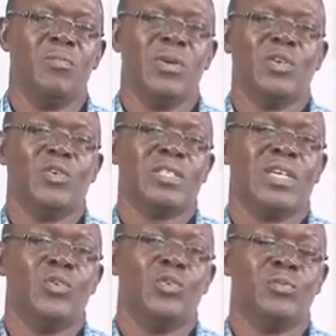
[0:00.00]
but your
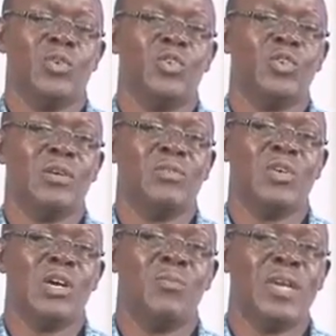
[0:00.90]
doctor knows, because you
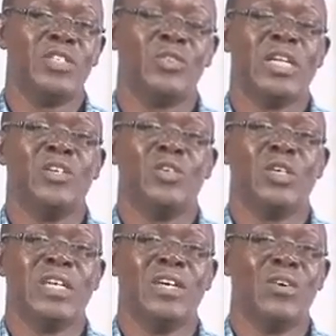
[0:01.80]
are obliged to tell your
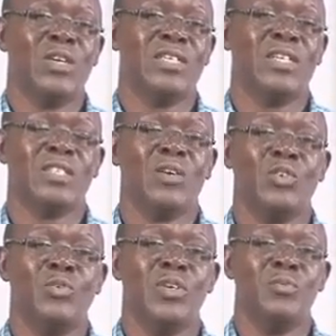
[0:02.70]
doctor. Otherwise, the doctor will
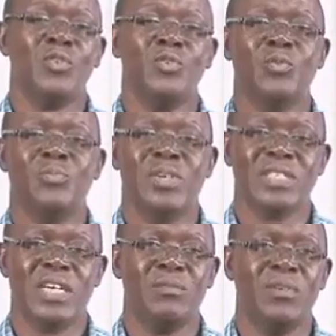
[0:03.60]
not be able to
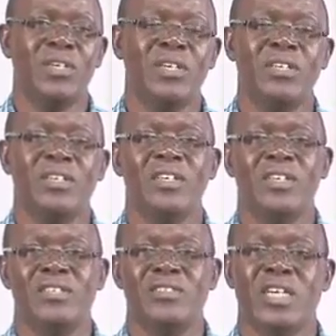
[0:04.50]
prescribe
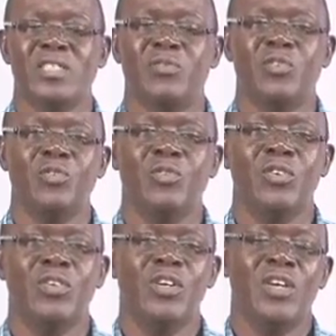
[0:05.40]
drugs for you.
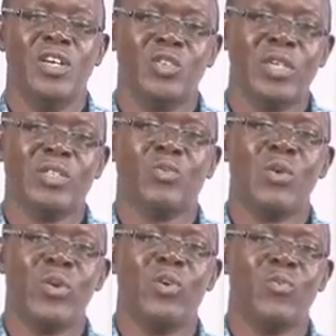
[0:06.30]
And so that's
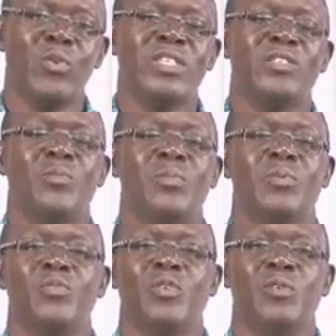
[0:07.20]
one way of which
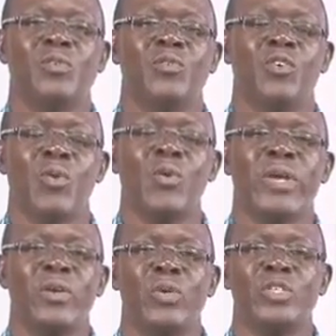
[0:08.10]
one
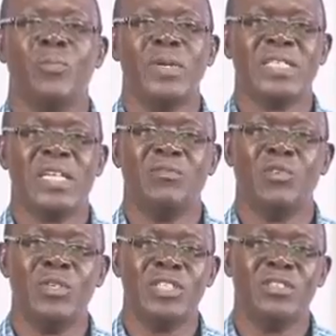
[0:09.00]
way in which your personal
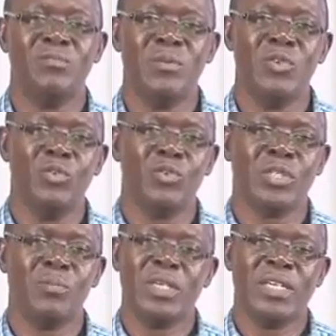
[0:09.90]
information may be known to
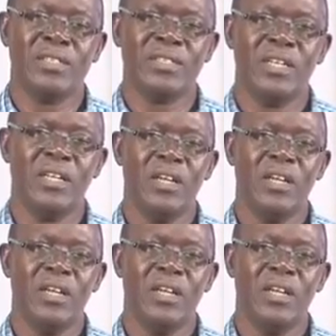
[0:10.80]
somebody else.